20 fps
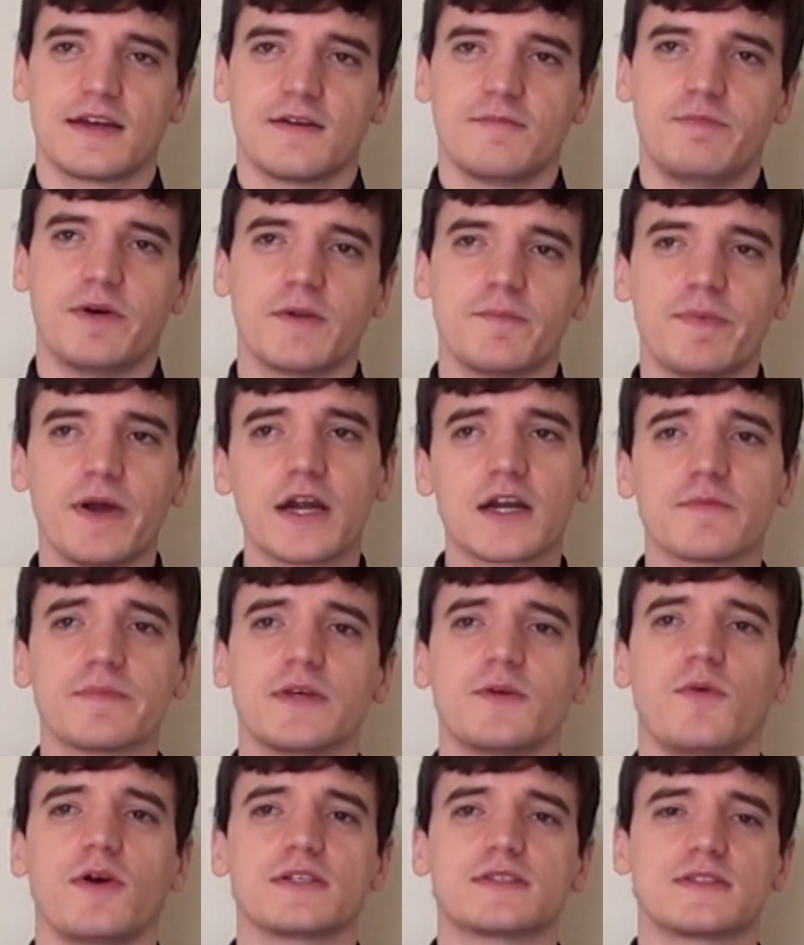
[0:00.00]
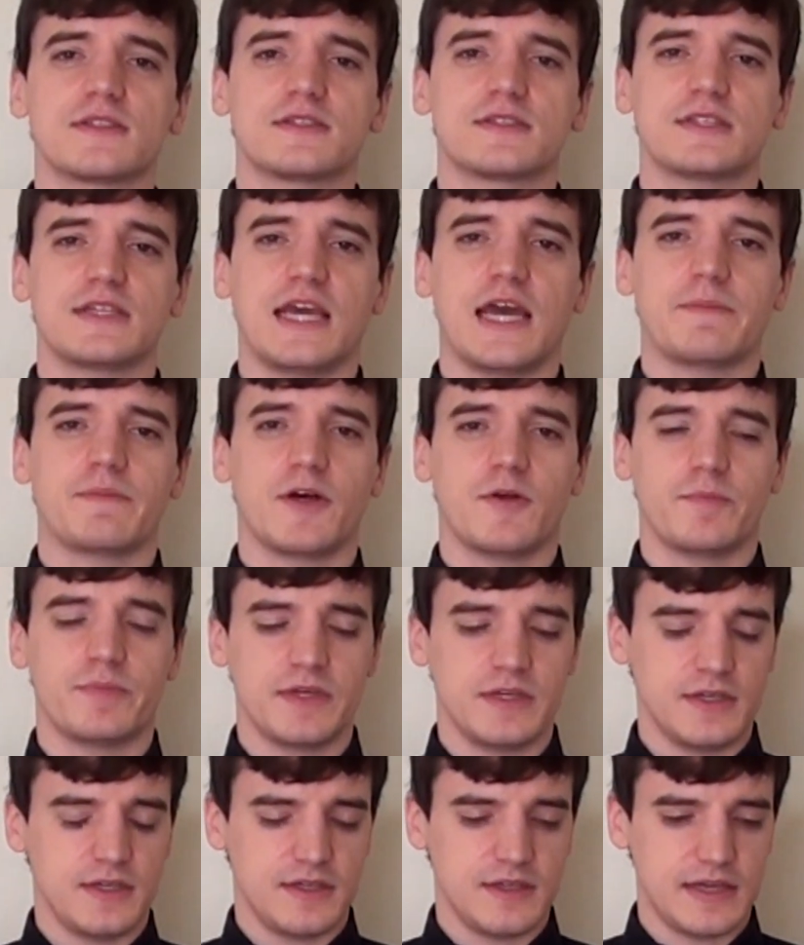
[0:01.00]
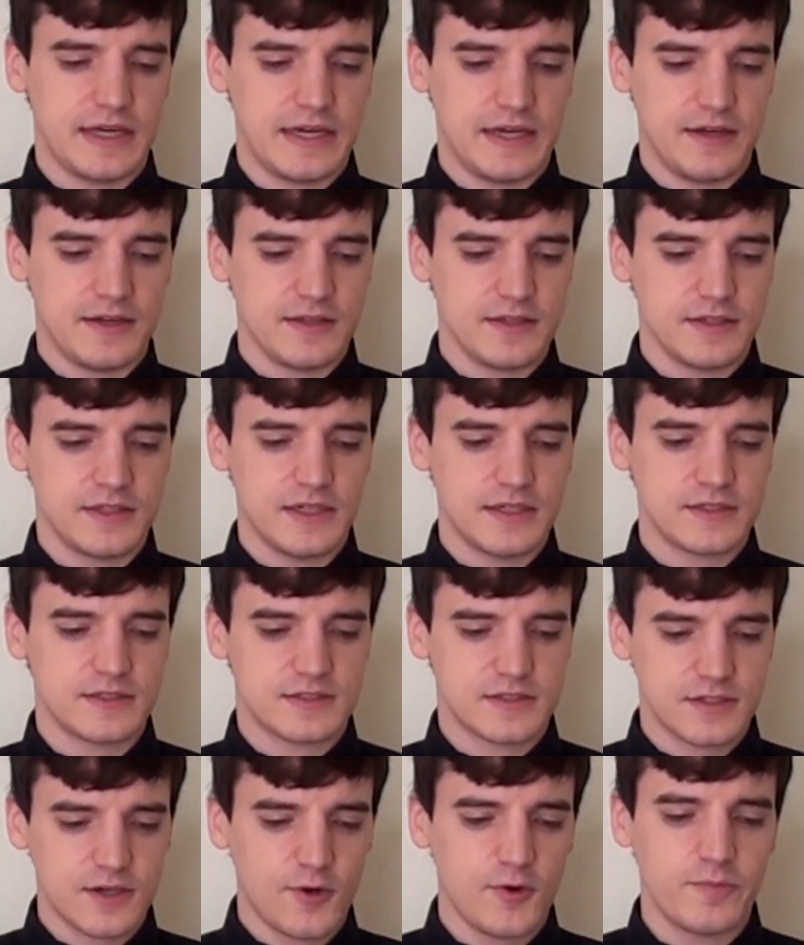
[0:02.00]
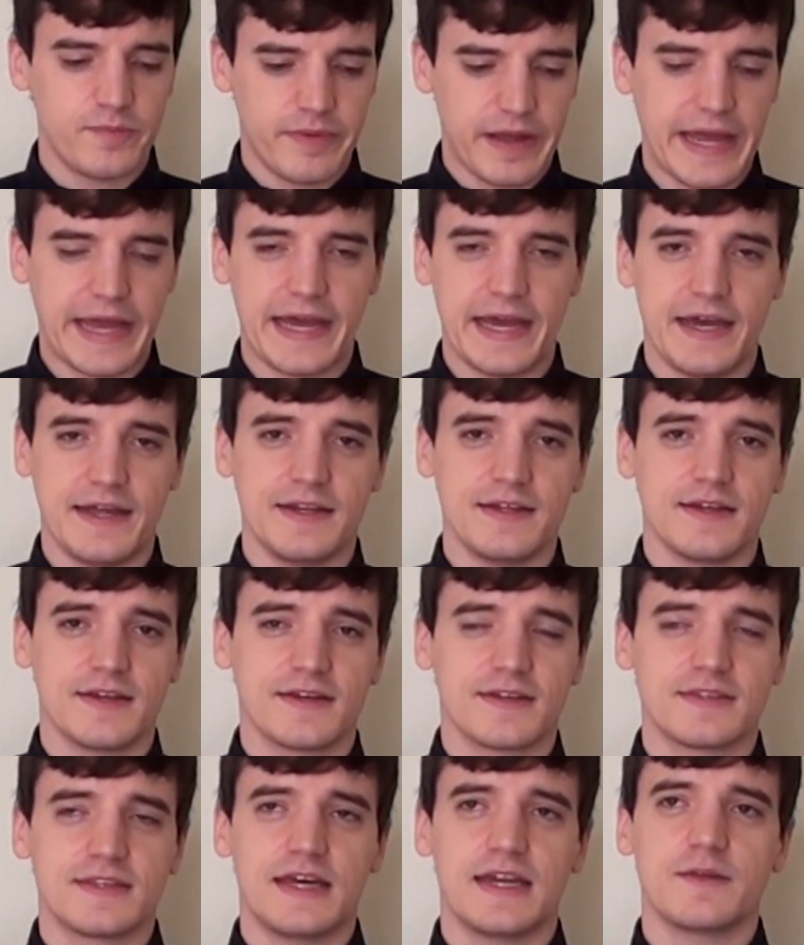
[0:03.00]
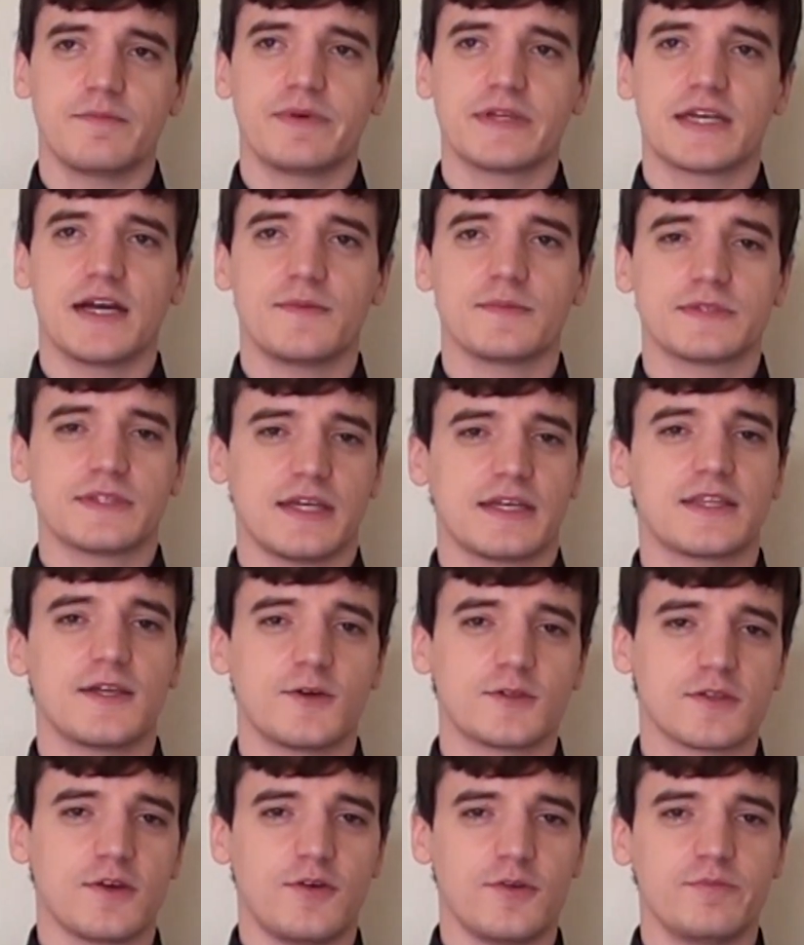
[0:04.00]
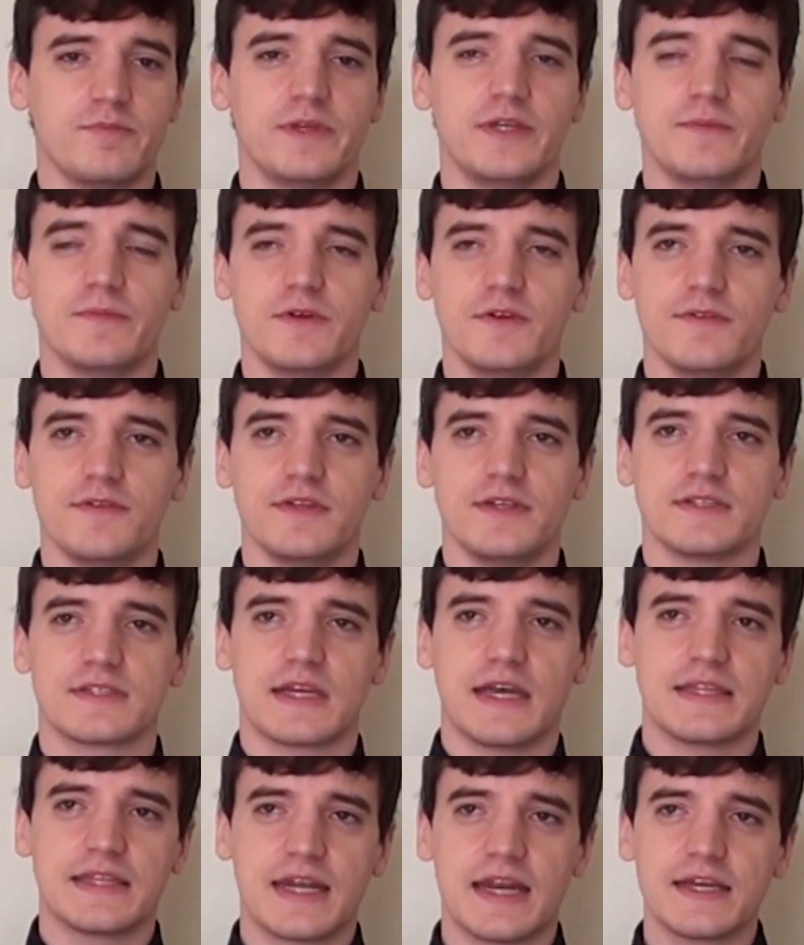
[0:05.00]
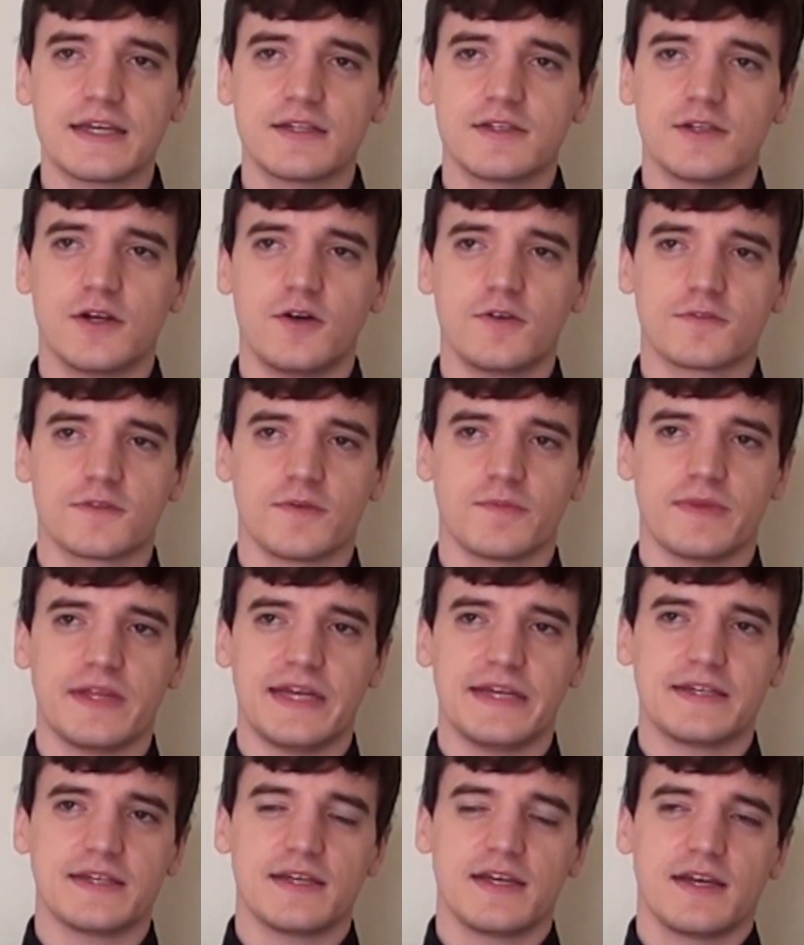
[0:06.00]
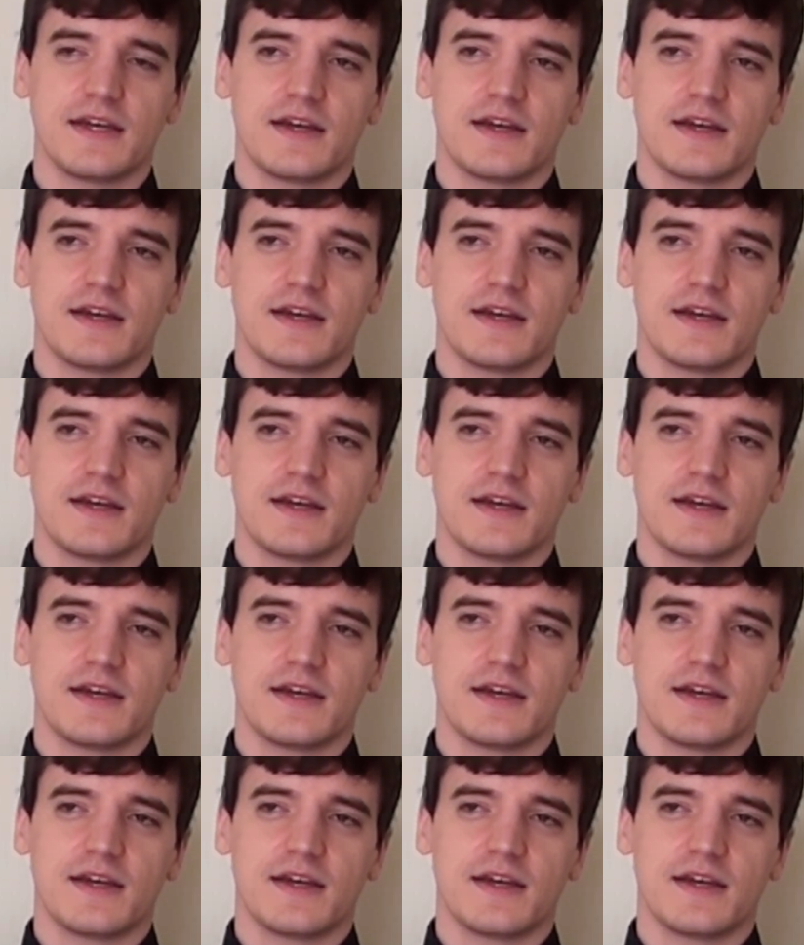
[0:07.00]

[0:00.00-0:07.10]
but a part of me wants to see MLP get so bad that it becomes like those old B movies, and then I can go from like